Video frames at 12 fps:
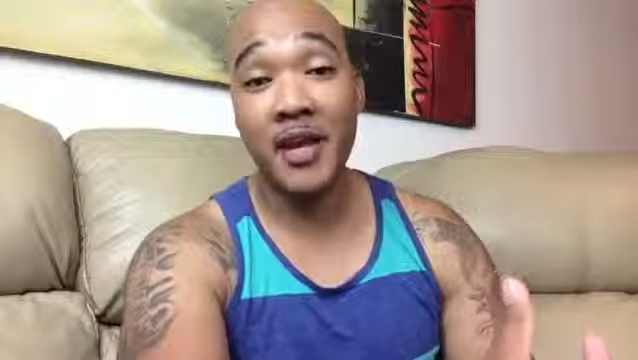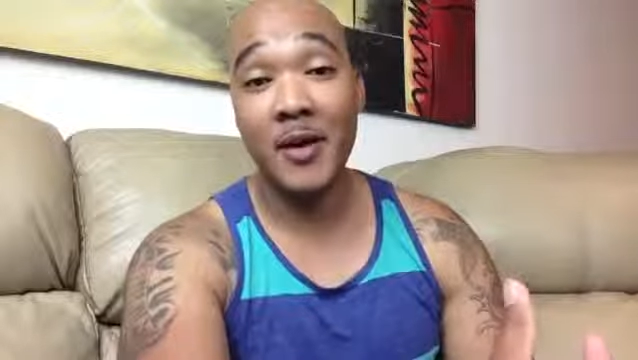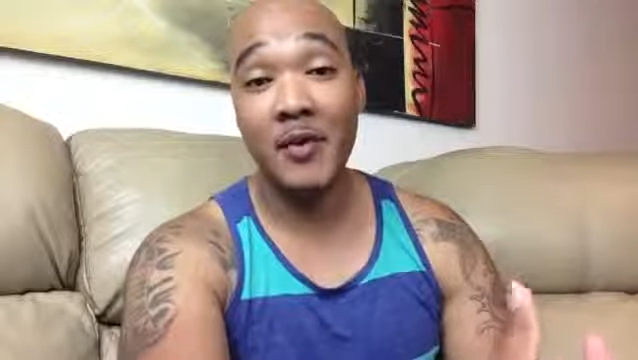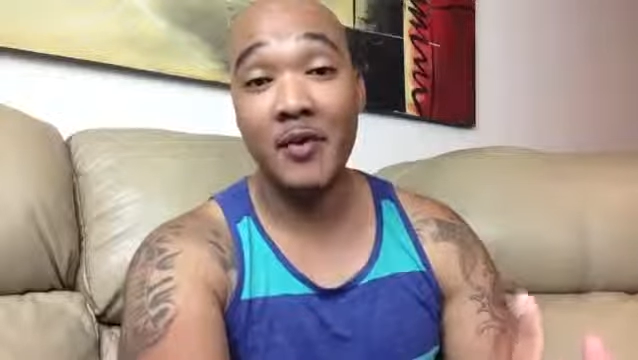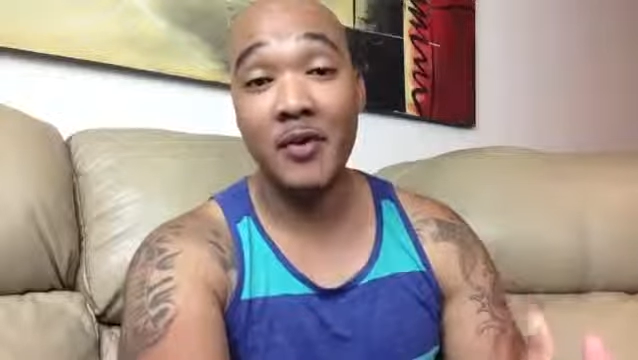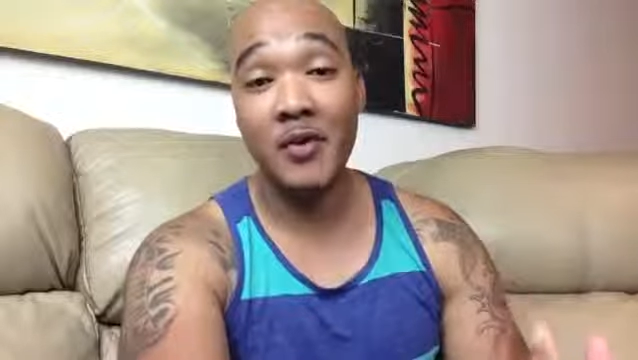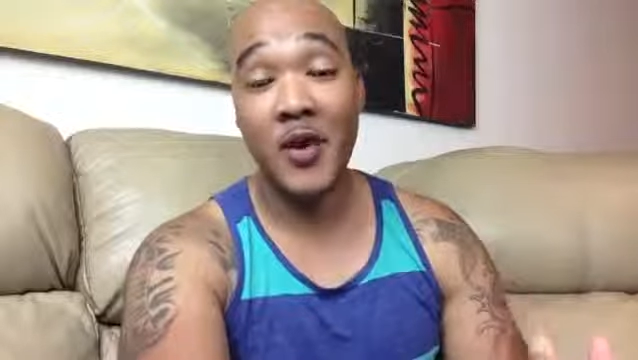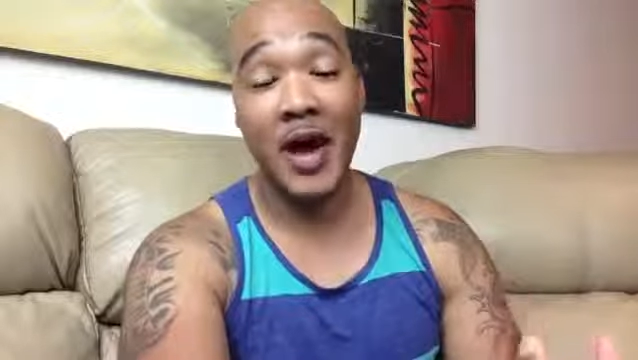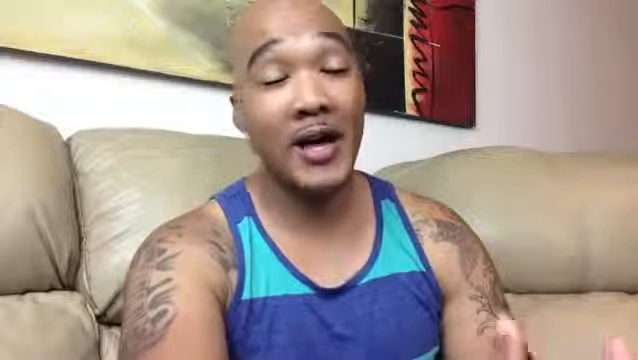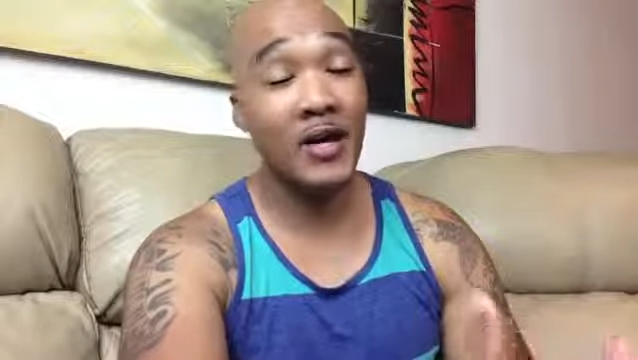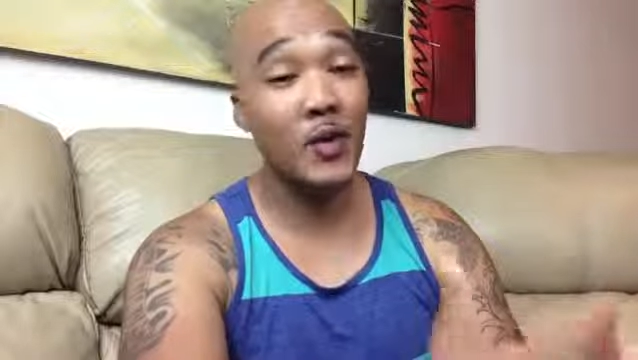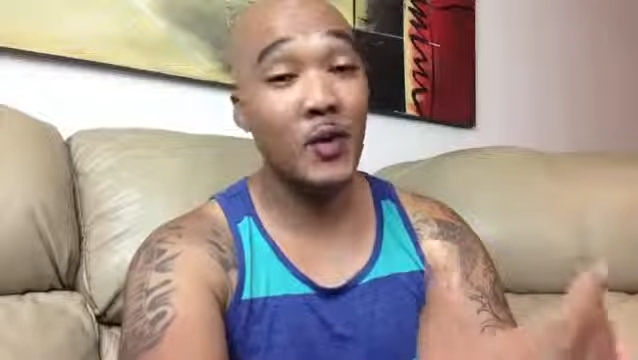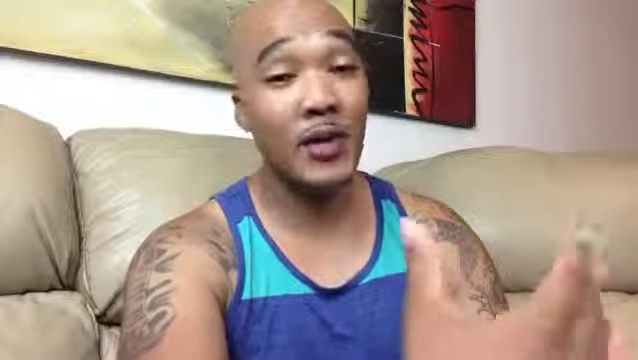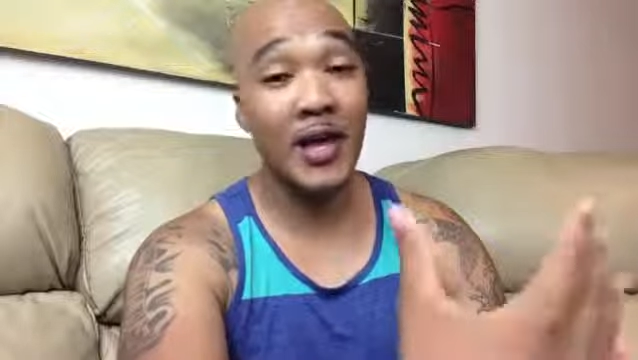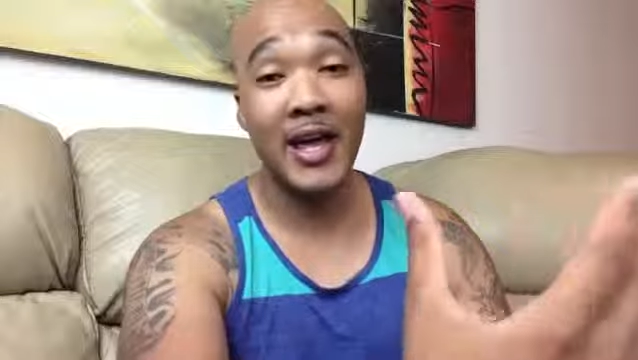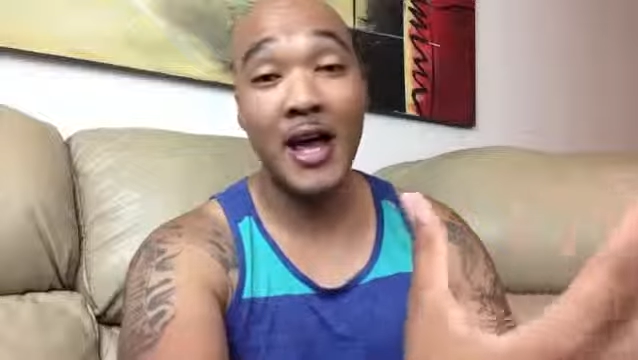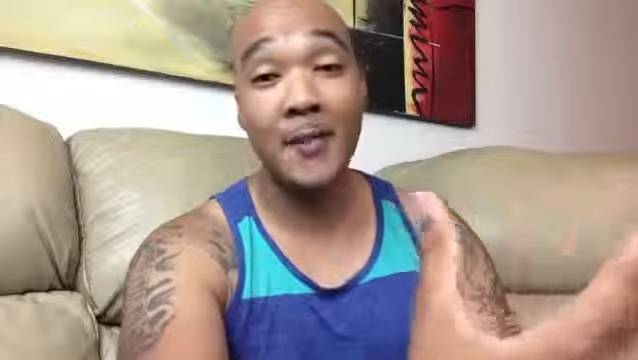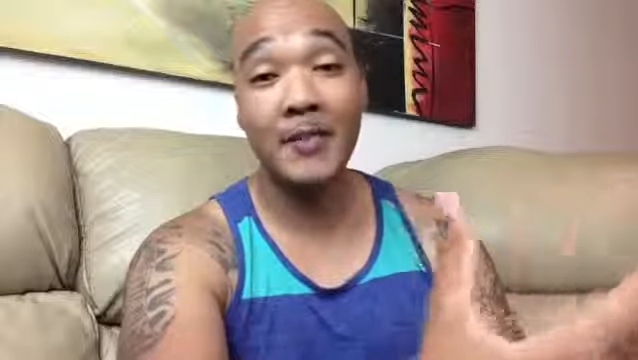able to do. I can do
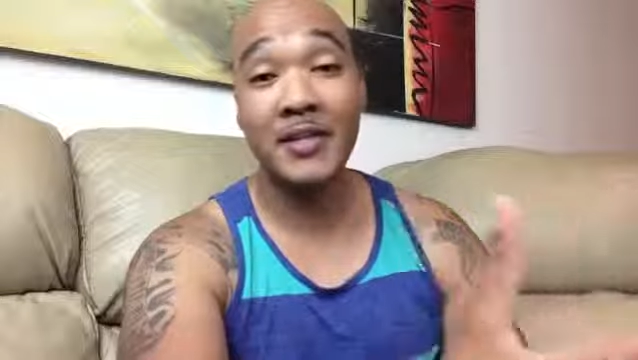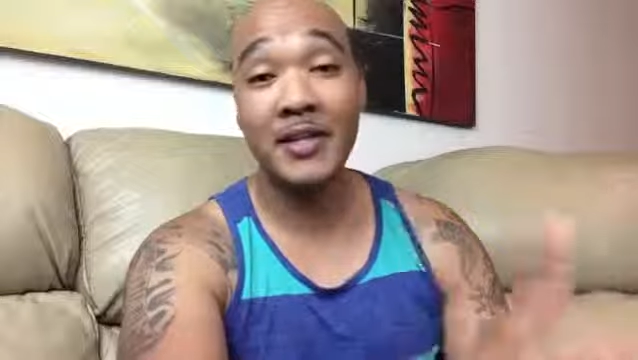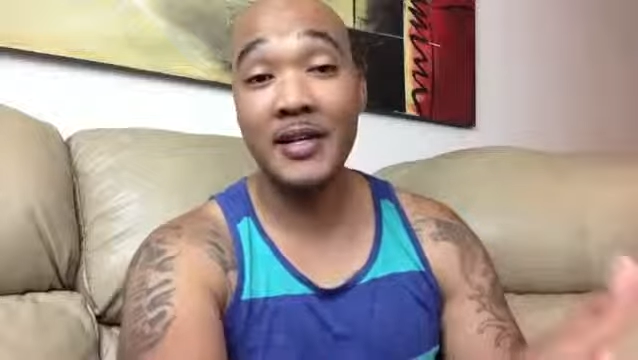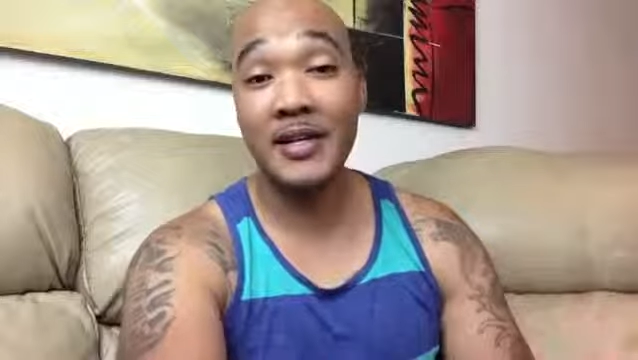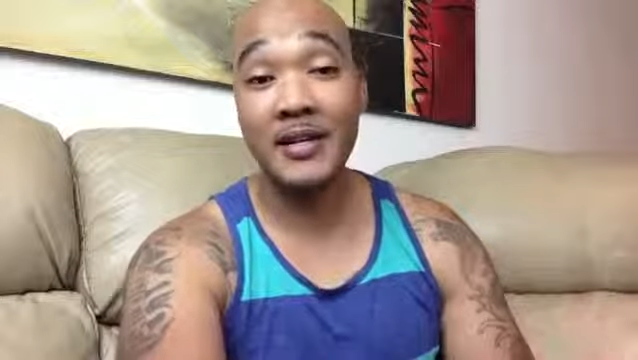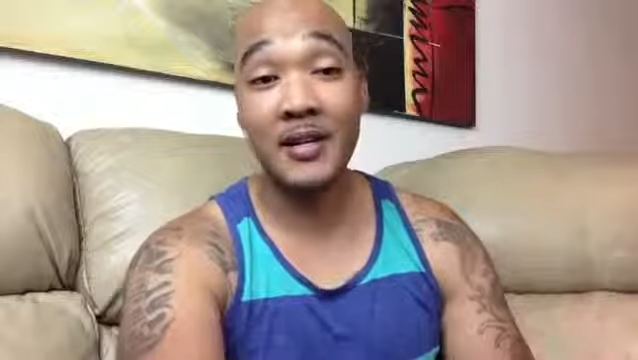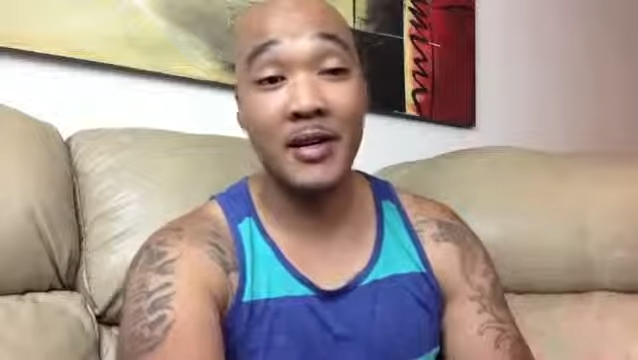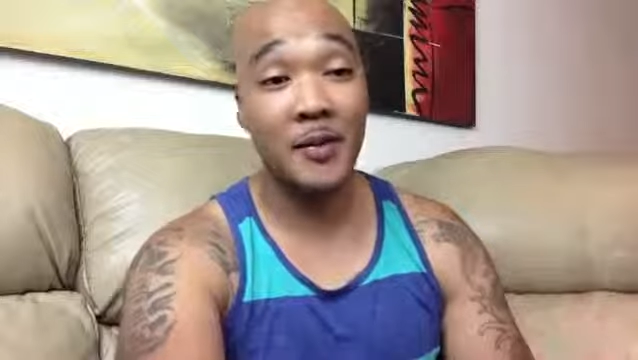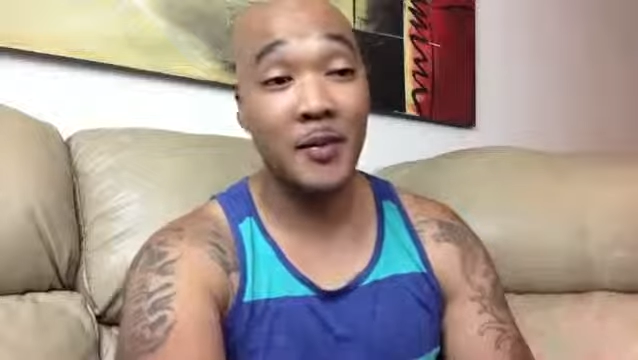layups and